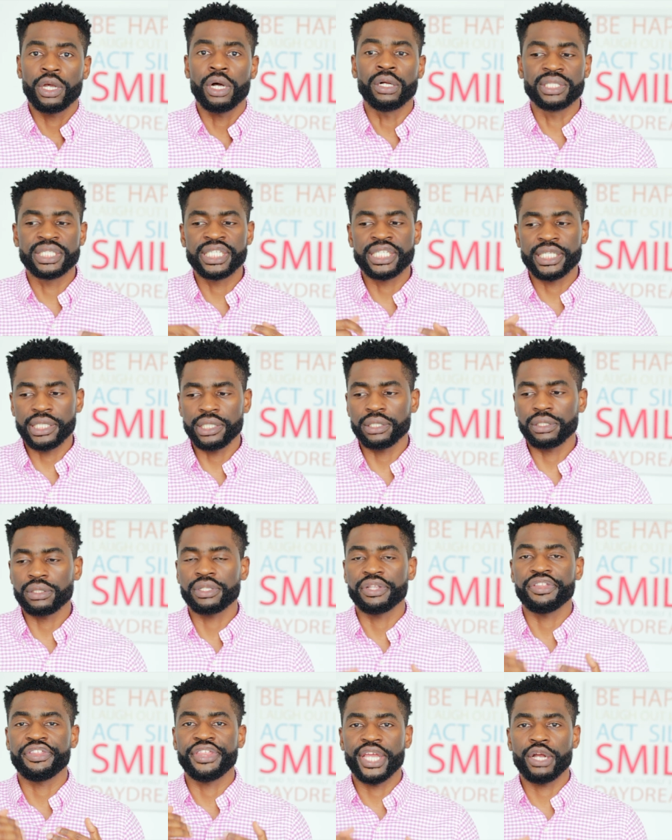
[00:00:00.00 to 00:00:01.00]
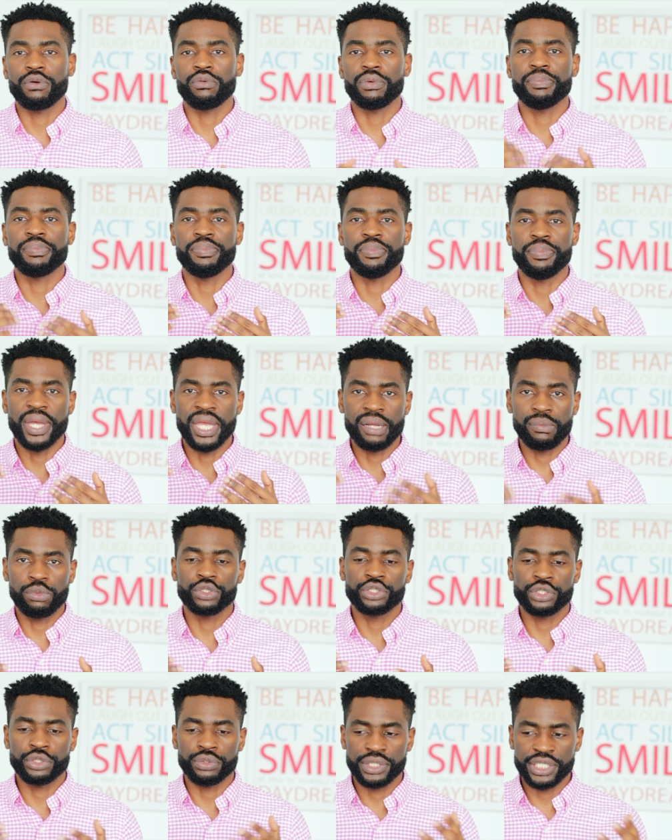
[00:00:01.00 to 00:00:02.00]
until they were able
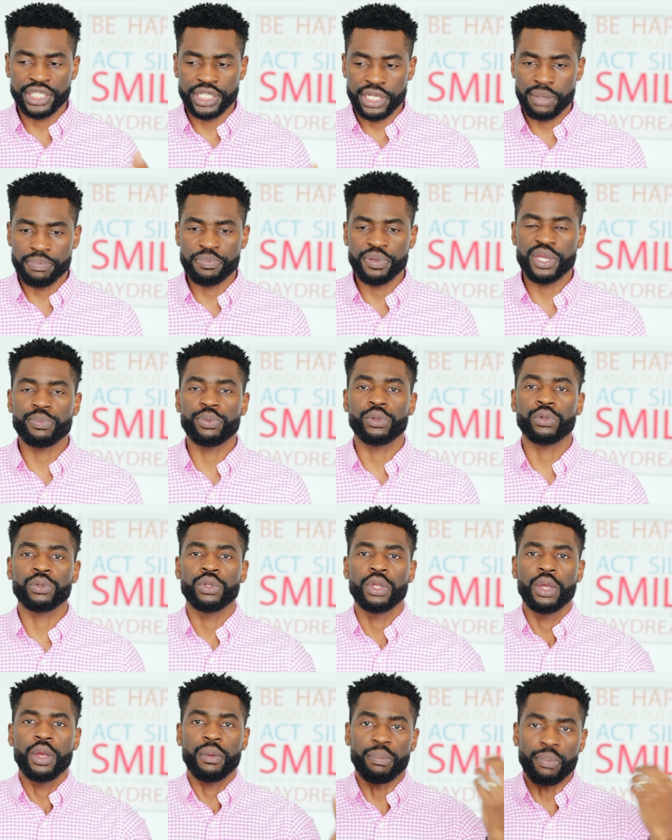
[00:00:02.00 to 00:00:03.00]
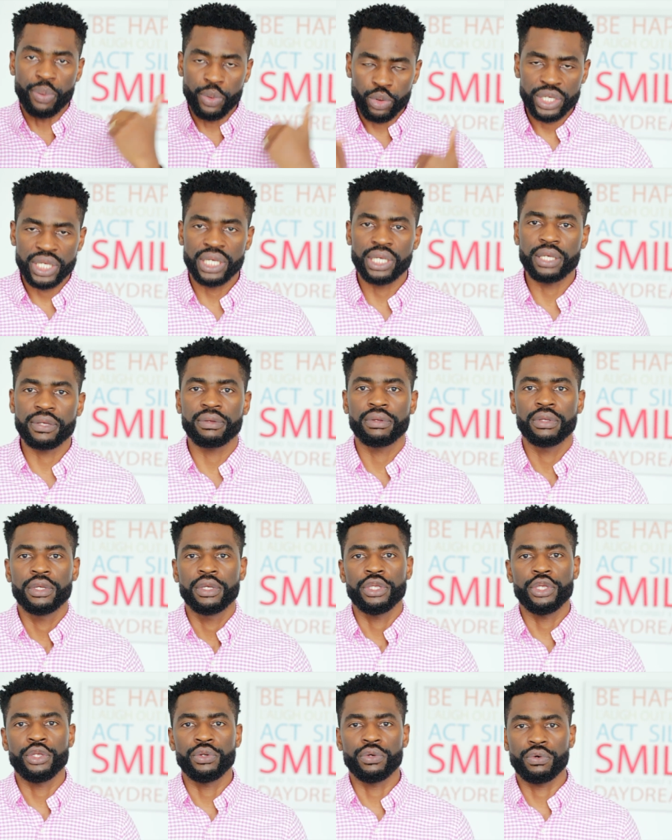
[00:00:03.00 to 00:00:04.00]
to see people booking,
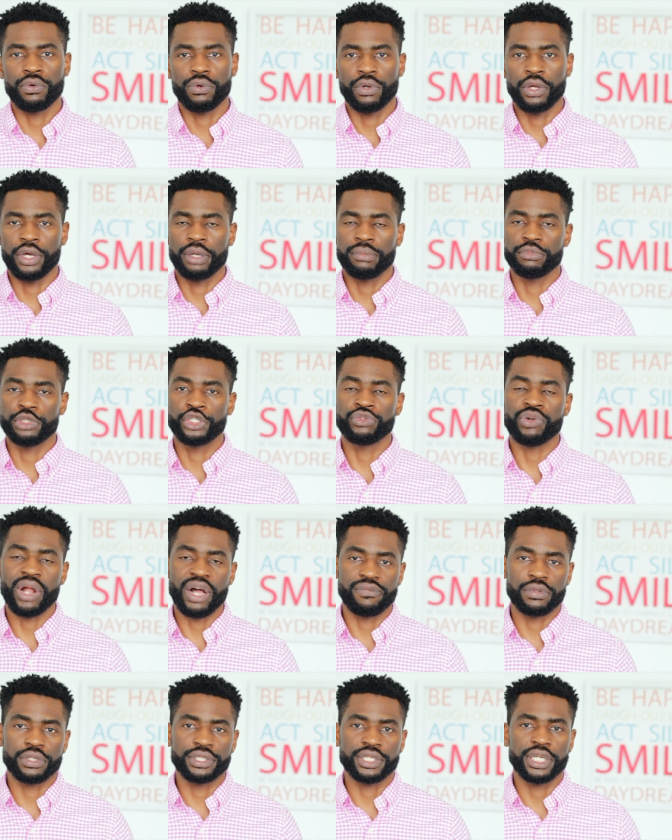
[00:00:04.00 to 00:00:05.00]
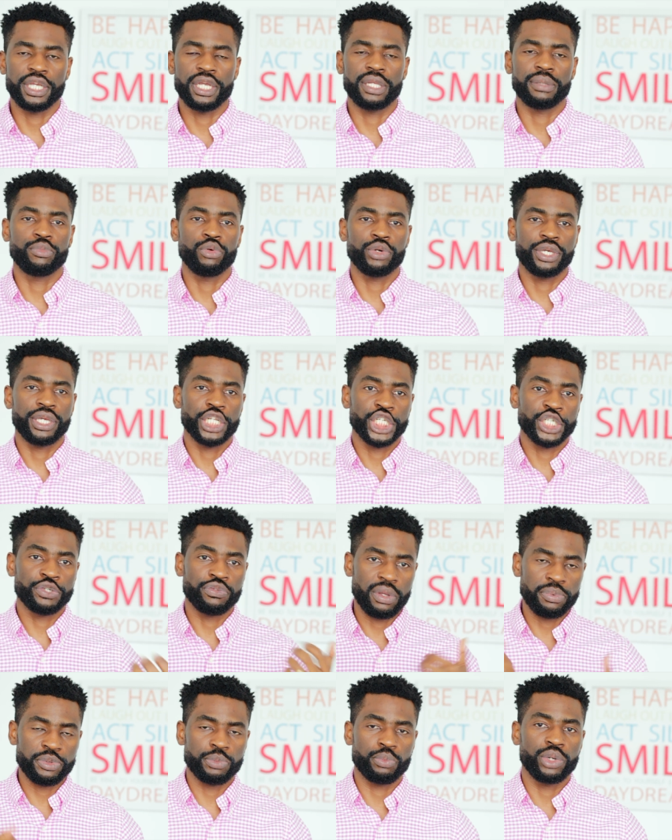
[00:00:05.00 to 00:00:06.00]
you know, um, travels again, booking
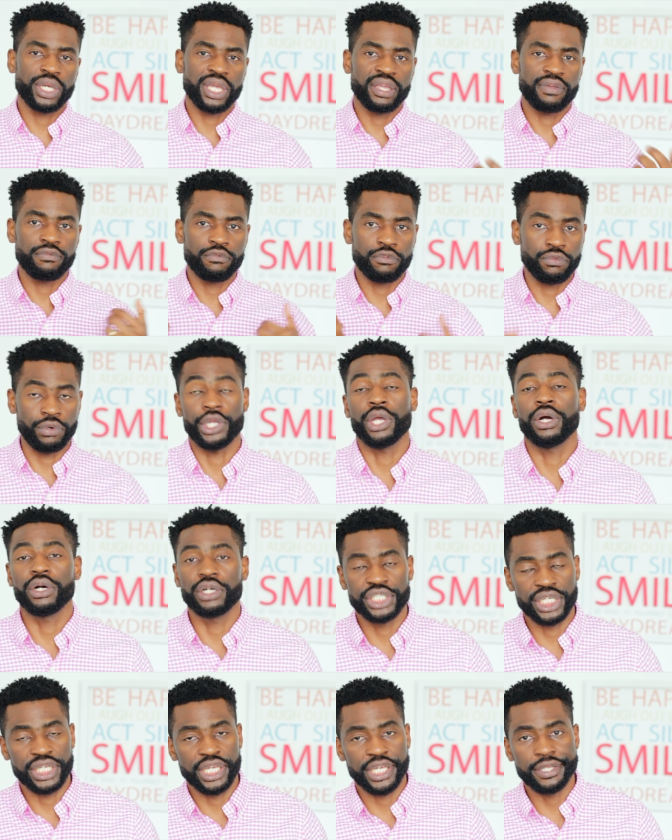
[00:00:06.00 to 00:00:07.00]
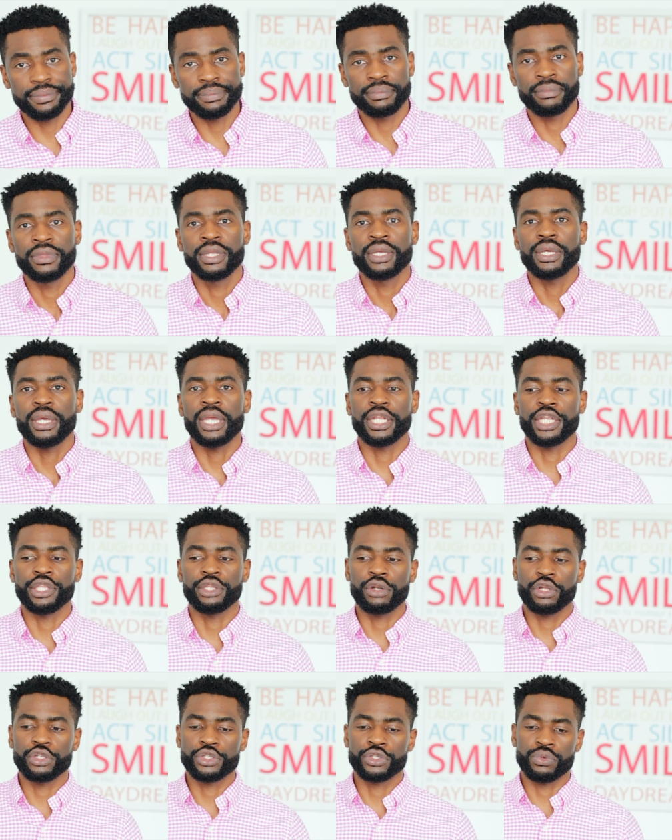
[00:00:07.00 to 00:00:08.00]
trips, booking voyage again, and in
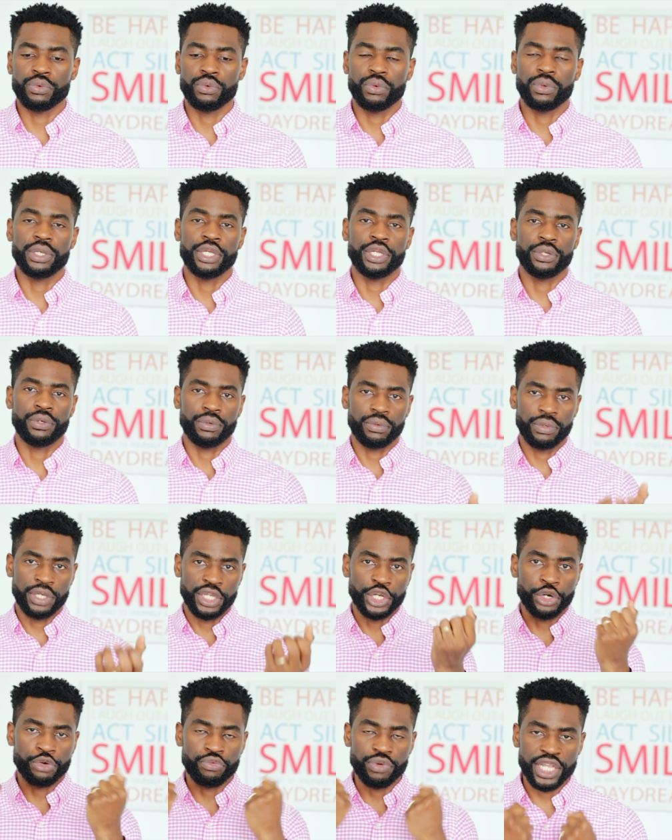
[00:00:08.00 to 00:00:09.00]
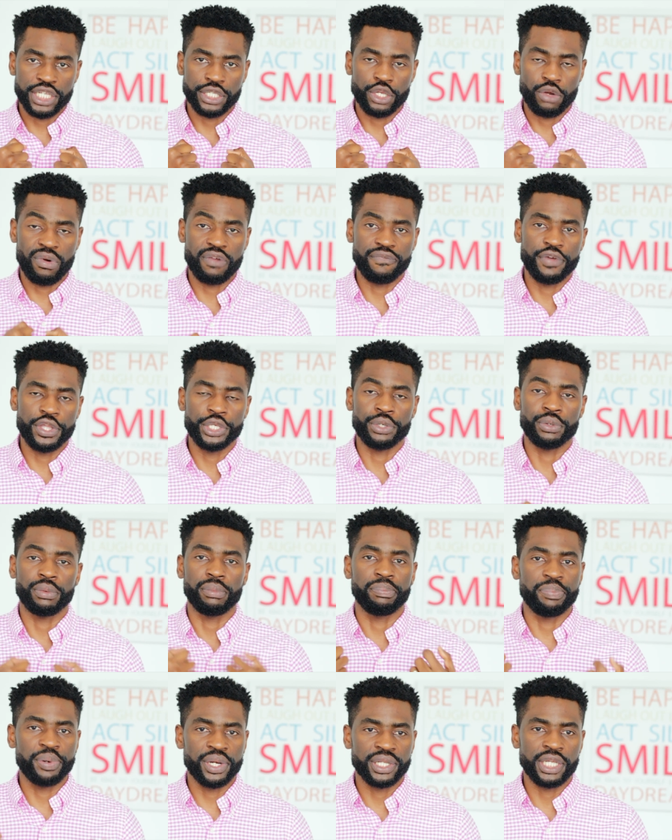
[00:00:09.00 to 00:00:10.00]
order to, you know, increase the revenue.
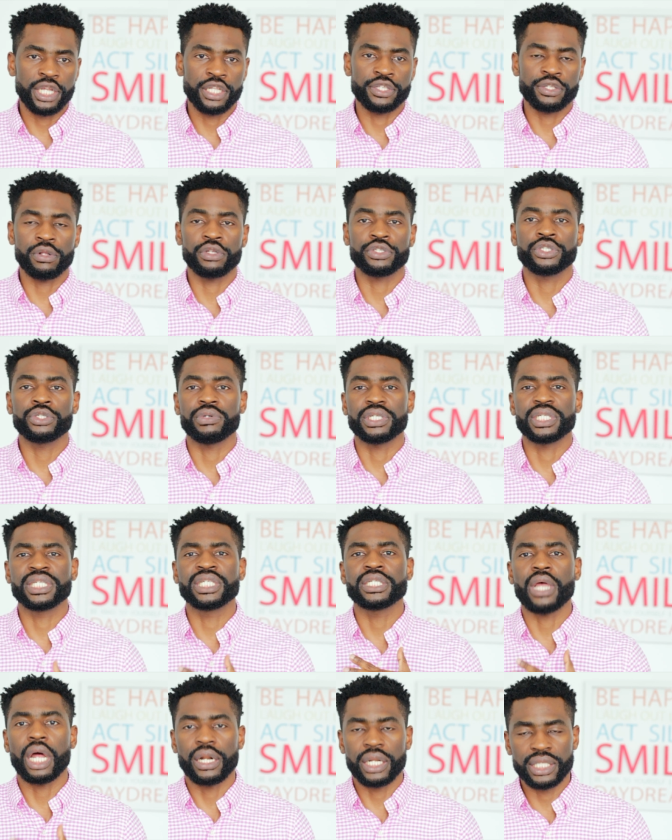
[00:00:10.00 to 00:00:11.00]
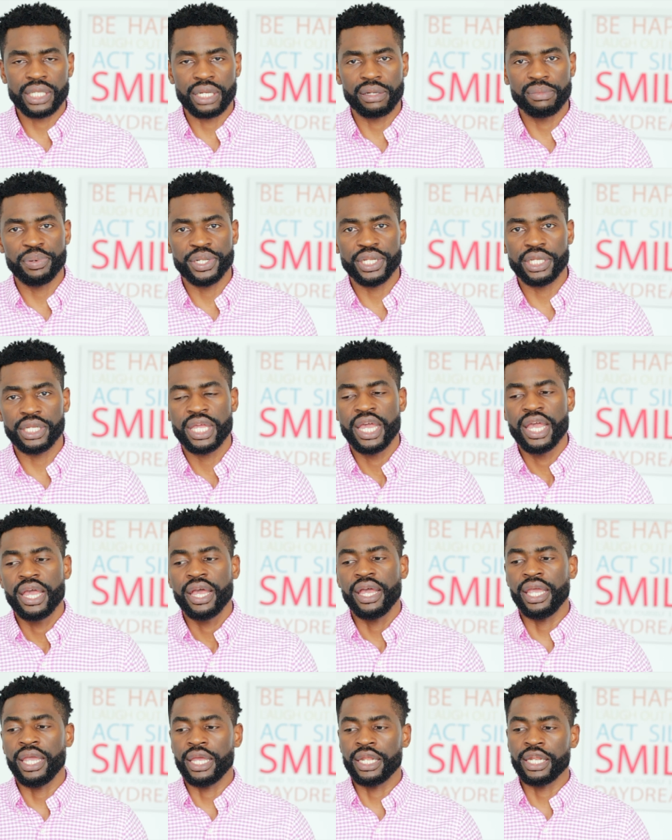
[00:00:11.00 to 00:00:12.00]
But it's also a solid company,
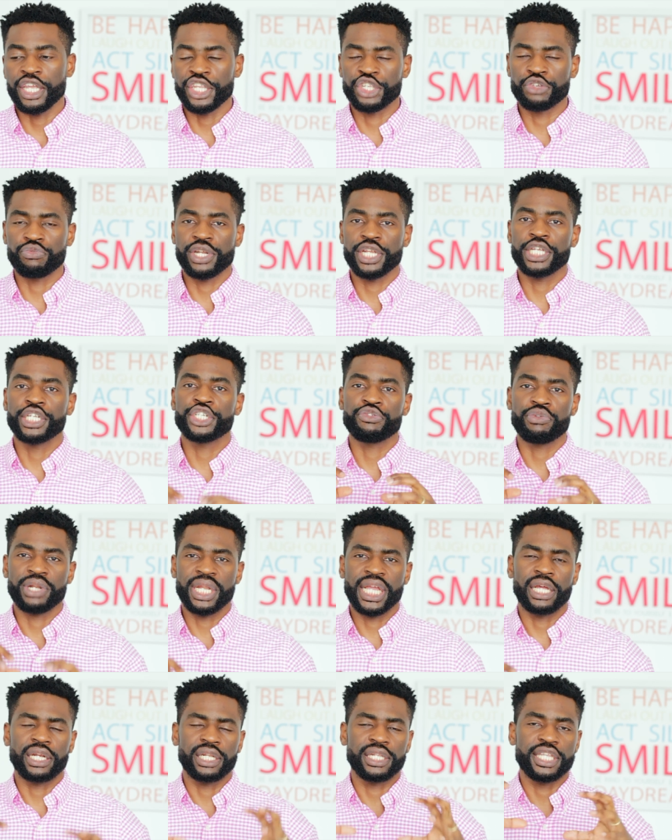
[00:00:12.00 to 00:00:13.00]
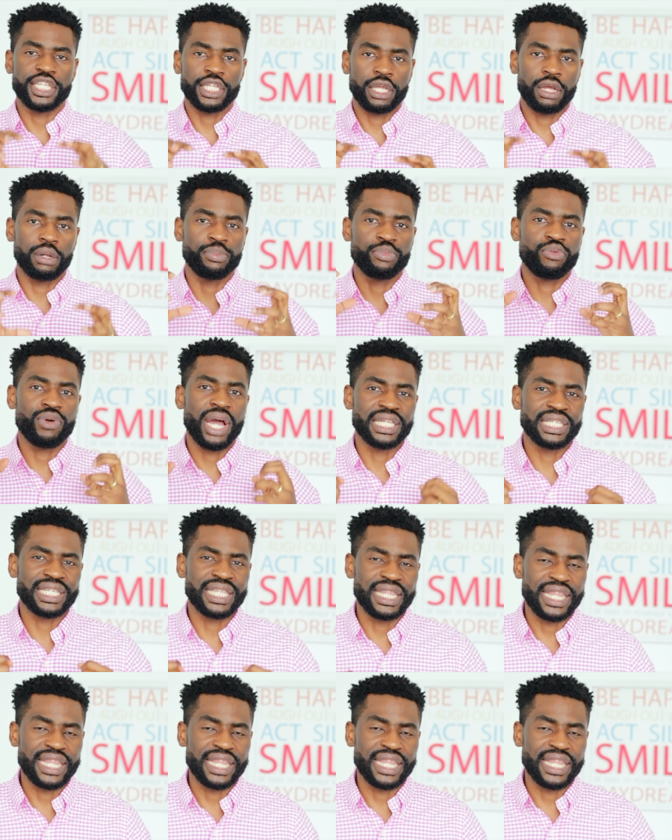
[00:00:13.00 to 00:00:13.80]
and it's really trading at a discount price